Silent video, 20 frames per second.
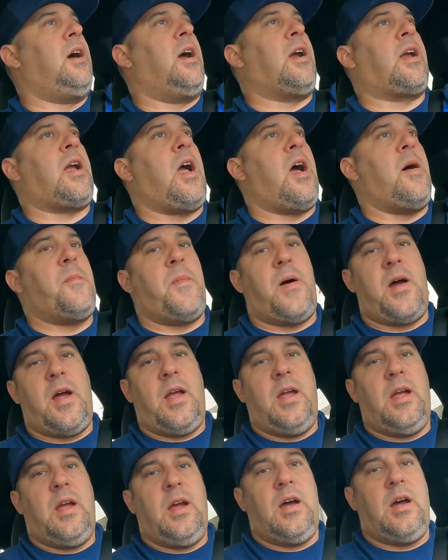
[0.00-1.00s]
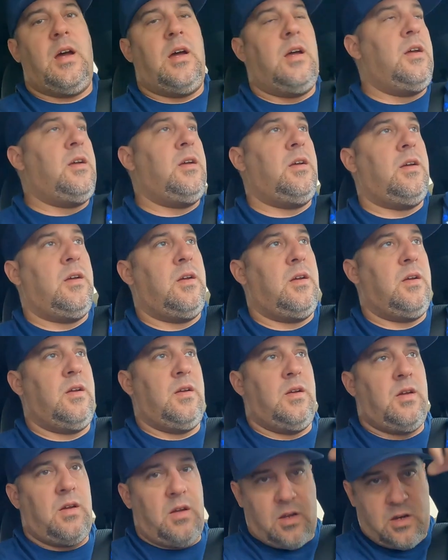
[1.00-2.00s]
I got my
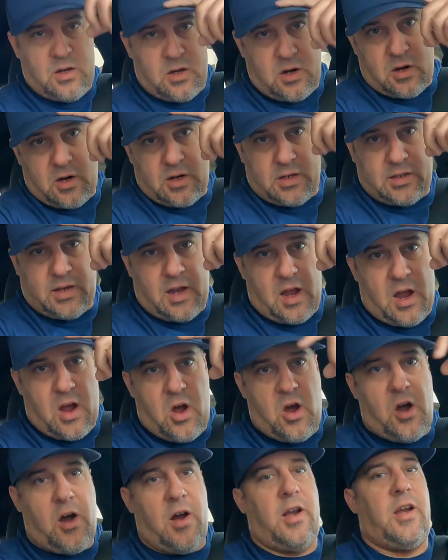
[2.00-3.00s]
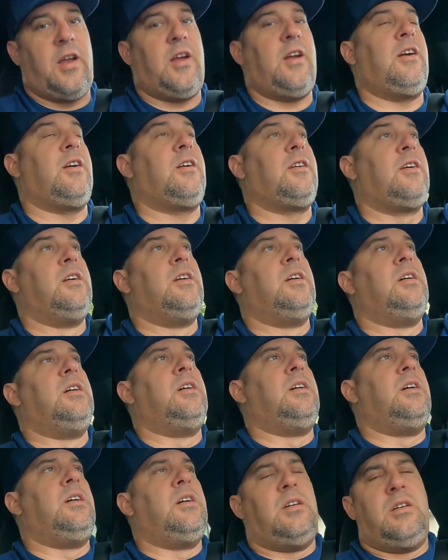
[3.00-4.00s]
Endureus on here.
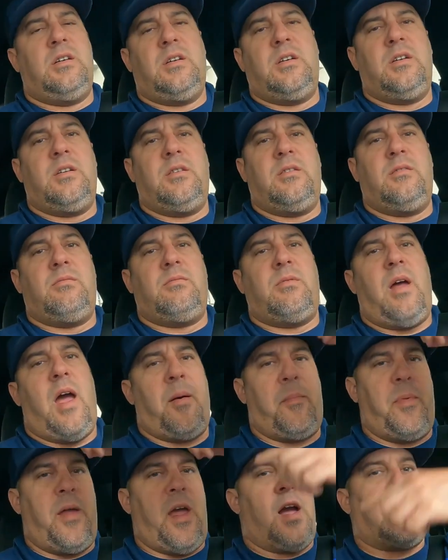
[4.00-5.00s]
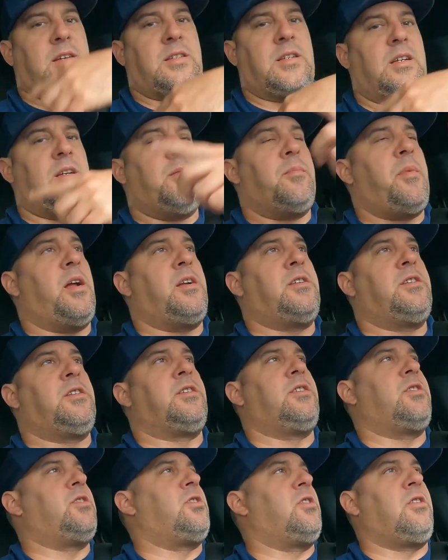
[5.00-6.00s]
Happy accident that
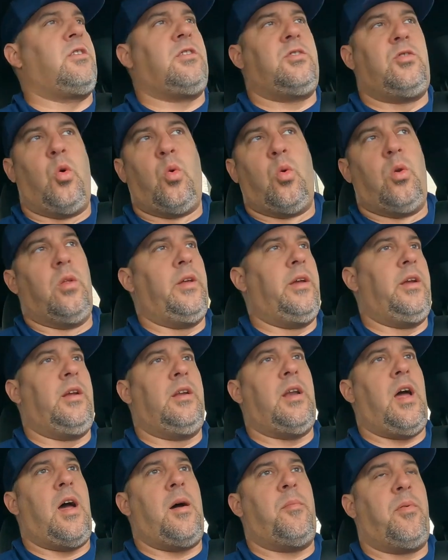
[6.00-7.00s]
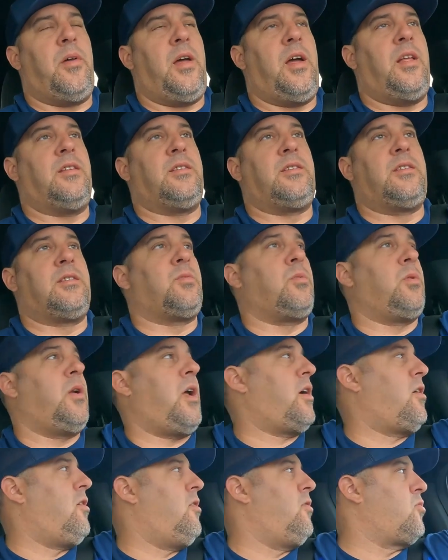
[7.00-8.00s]
matches the shirt. Totally not planned. This is
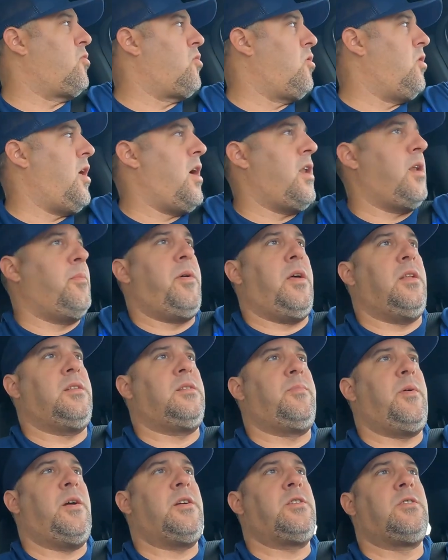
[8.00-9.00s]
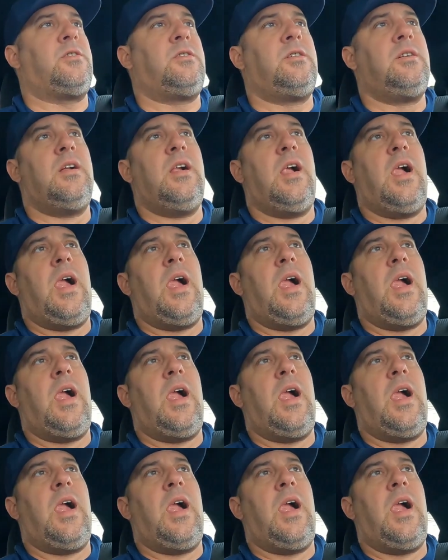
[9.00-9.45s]
what I call the roll out of bed special.